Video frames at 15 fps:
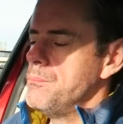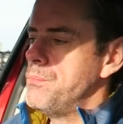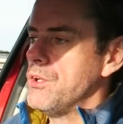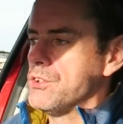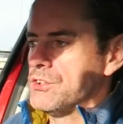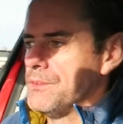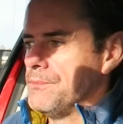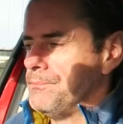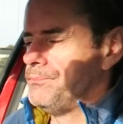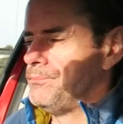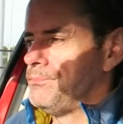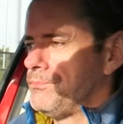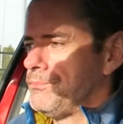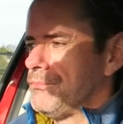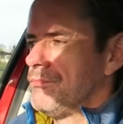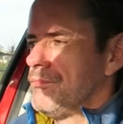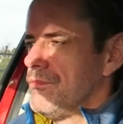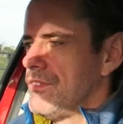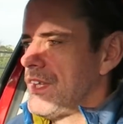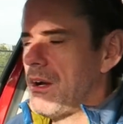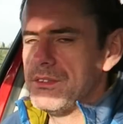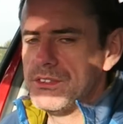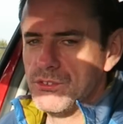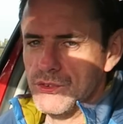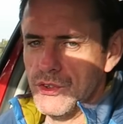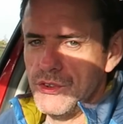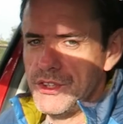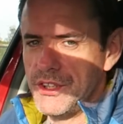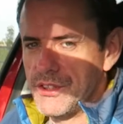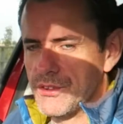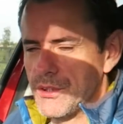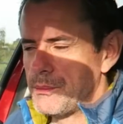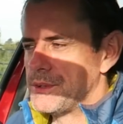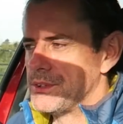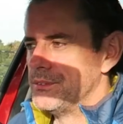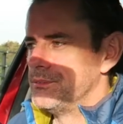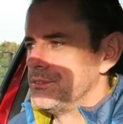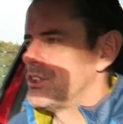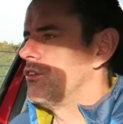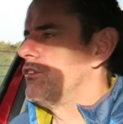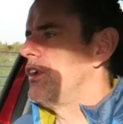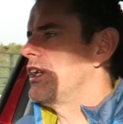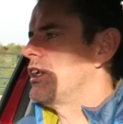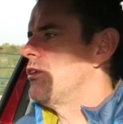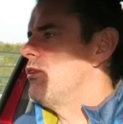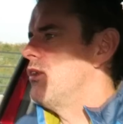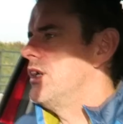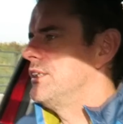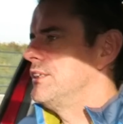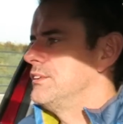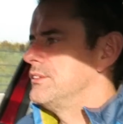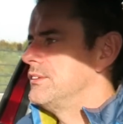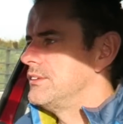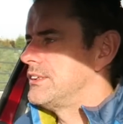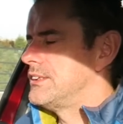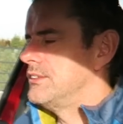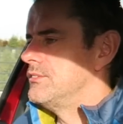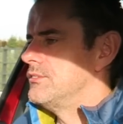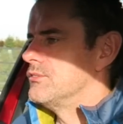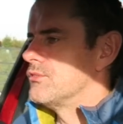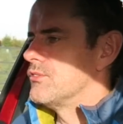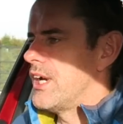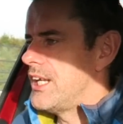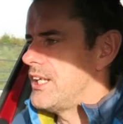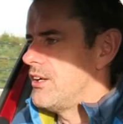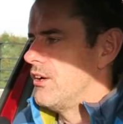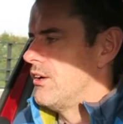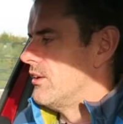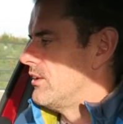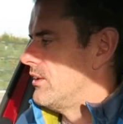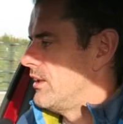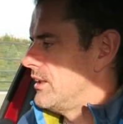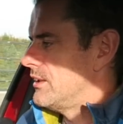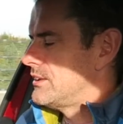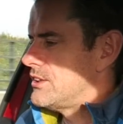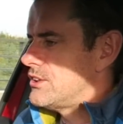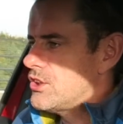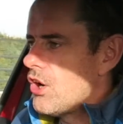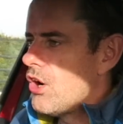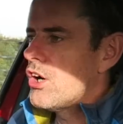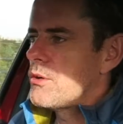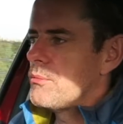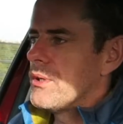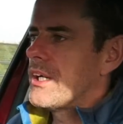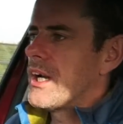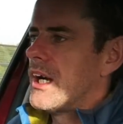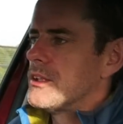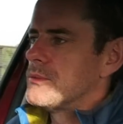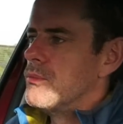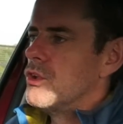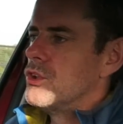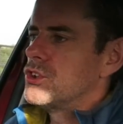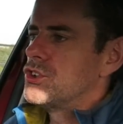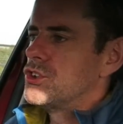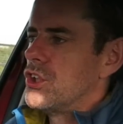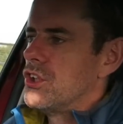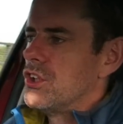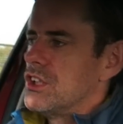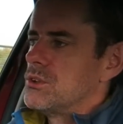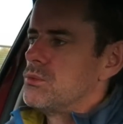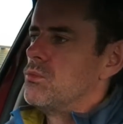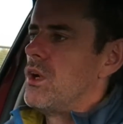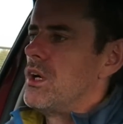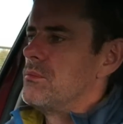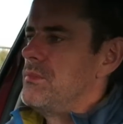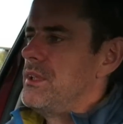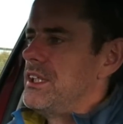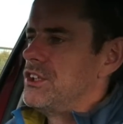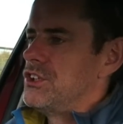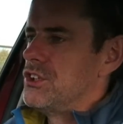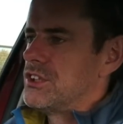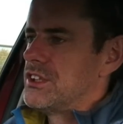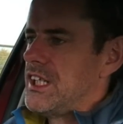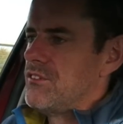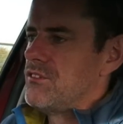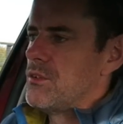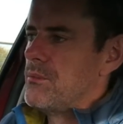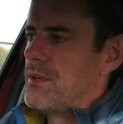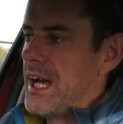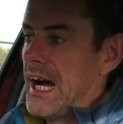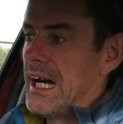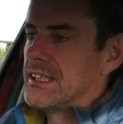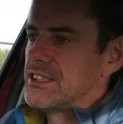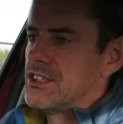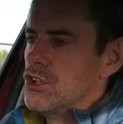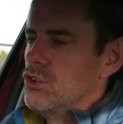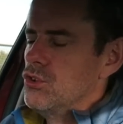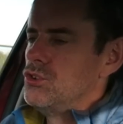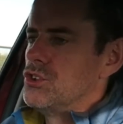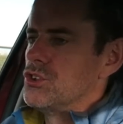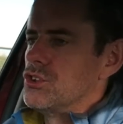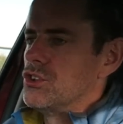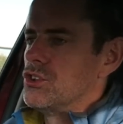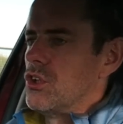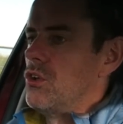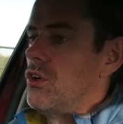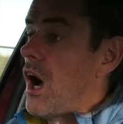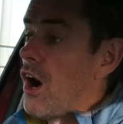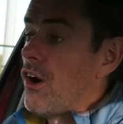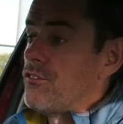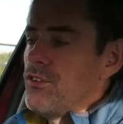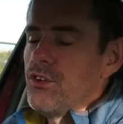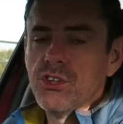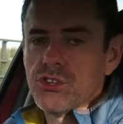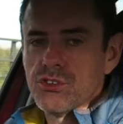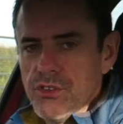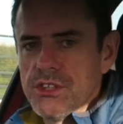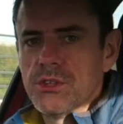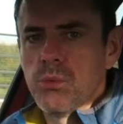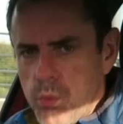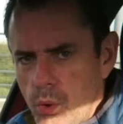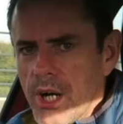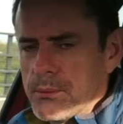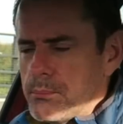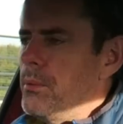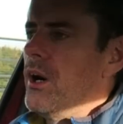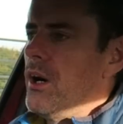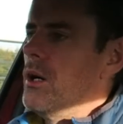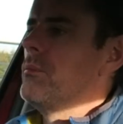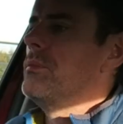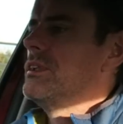But that was a rude interruption. So if I go on radio to talk about cars, most journalists want me to just give them a solution. So our future is what, Bob?